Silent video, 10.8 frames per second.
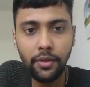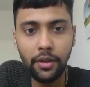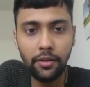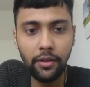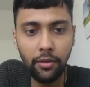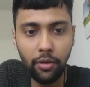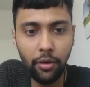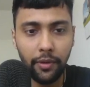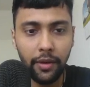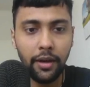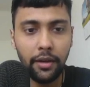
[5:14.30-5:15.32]
Let's see what
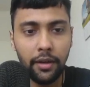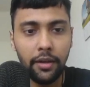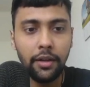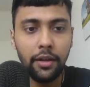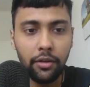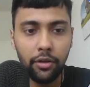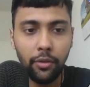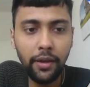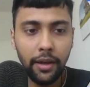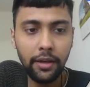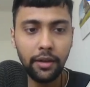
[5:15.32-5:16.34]
we get. So we
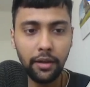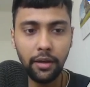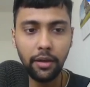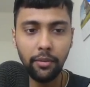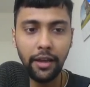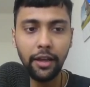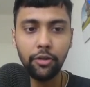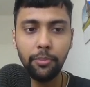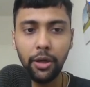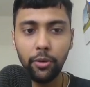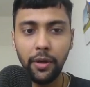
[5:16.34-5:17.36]
get A has
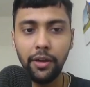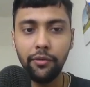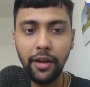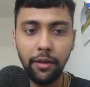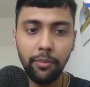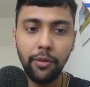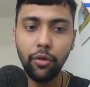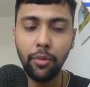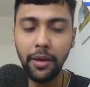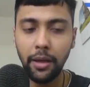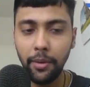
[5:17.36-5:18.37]
spent 25 before
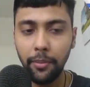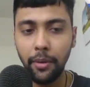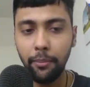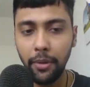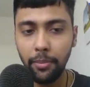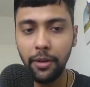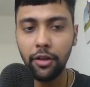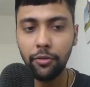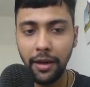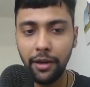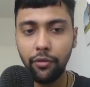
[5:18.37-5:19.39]
becoming a member, B
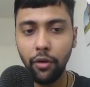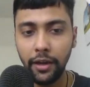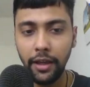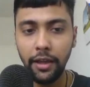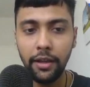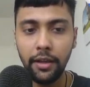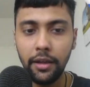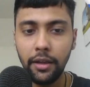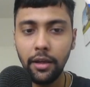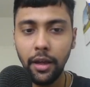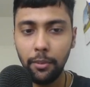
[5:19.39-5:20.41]
spent 40,
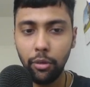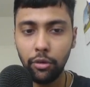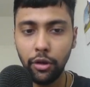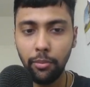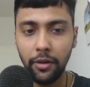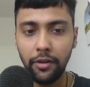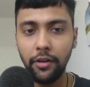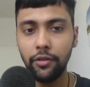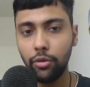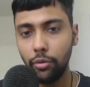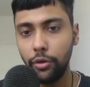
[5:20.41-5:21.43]
and both have
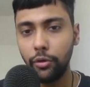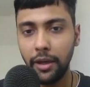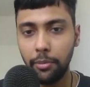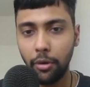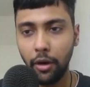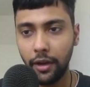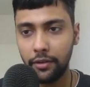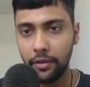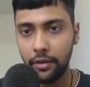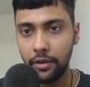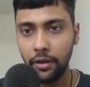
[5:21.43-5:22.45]
purchased two unique
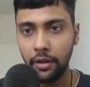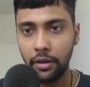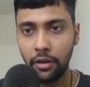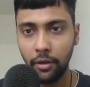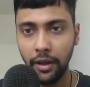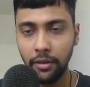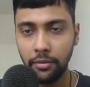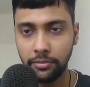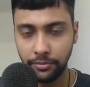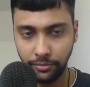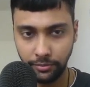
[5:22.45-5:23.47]
products. Okay,
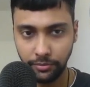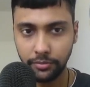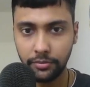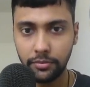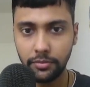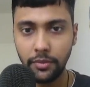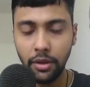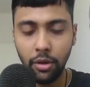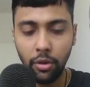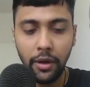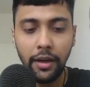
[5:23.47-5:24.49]

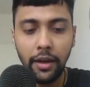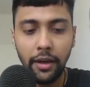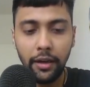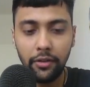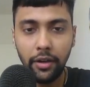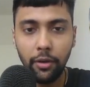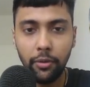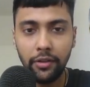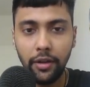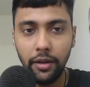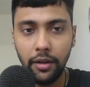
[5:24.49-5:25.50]
quite an interesting
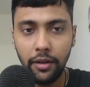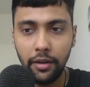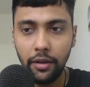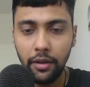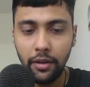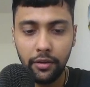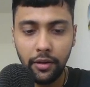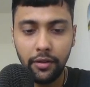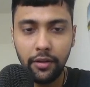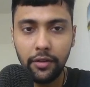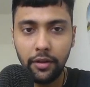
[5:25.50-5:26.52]
question. So I'll
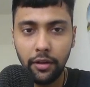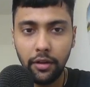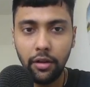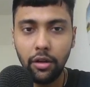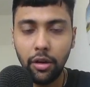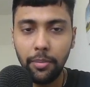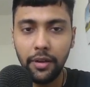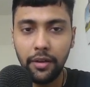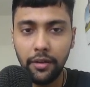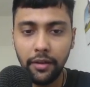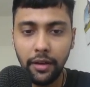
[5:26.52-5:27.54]
just copy
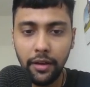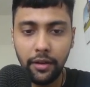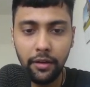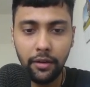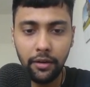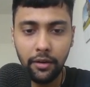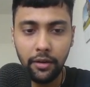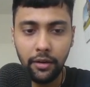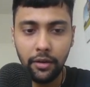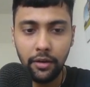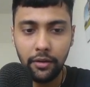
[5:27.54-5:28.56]
this and
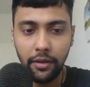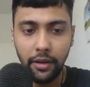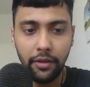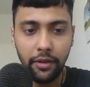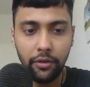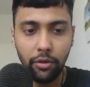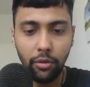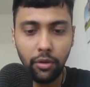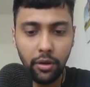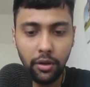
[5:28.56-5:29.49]
save this to